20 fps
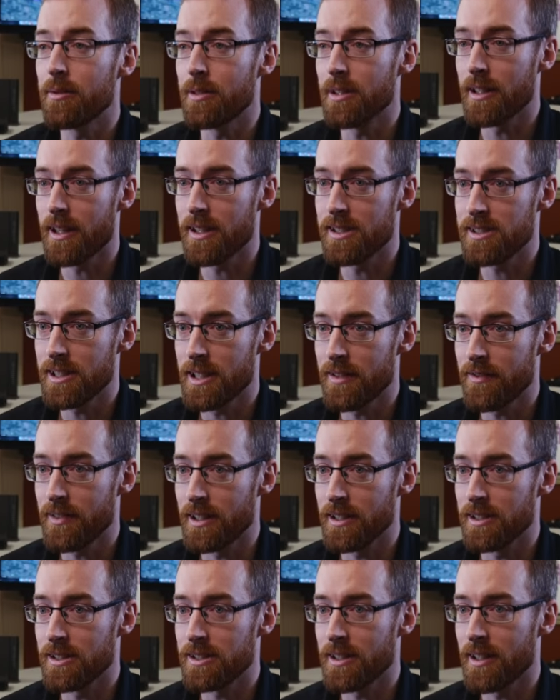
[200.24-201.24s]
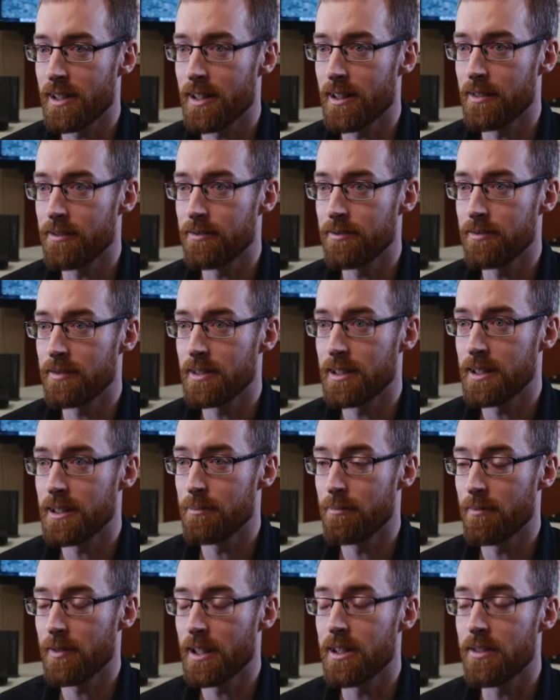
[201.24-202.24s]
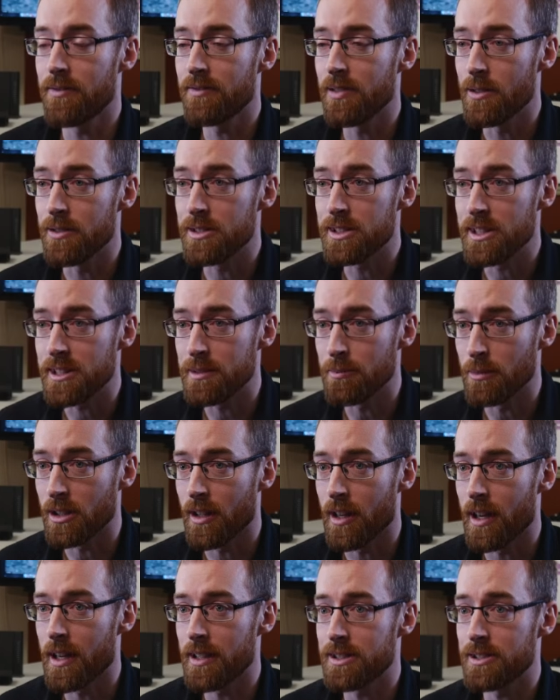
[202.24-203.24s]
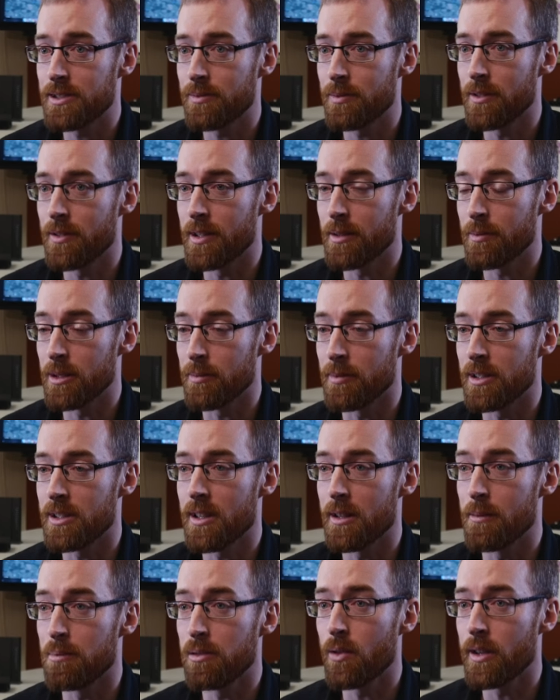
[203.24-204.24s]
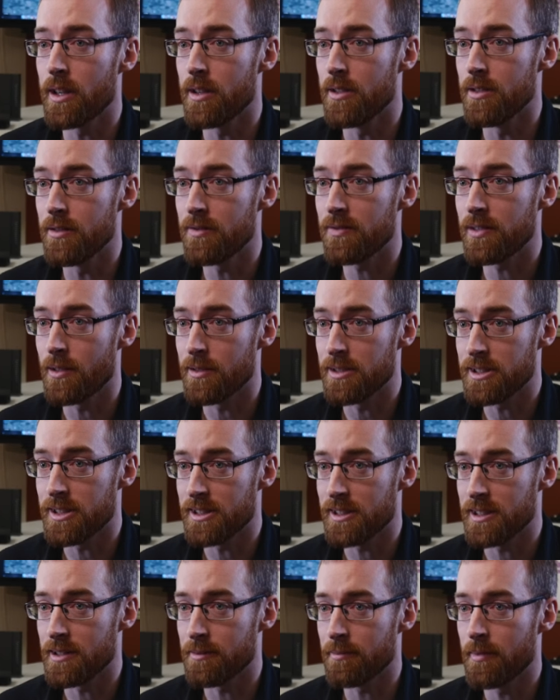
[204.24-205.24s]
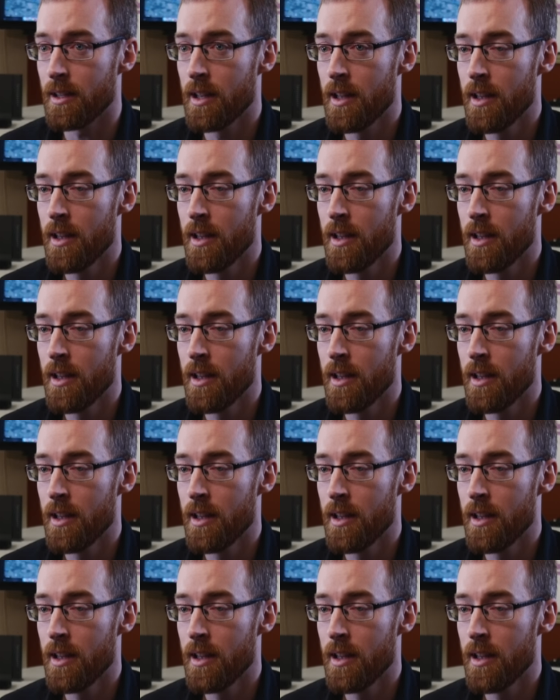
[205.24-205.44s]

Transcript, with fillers: realized savings of um, in the phone system costs. We were able to, to deploy a new phone system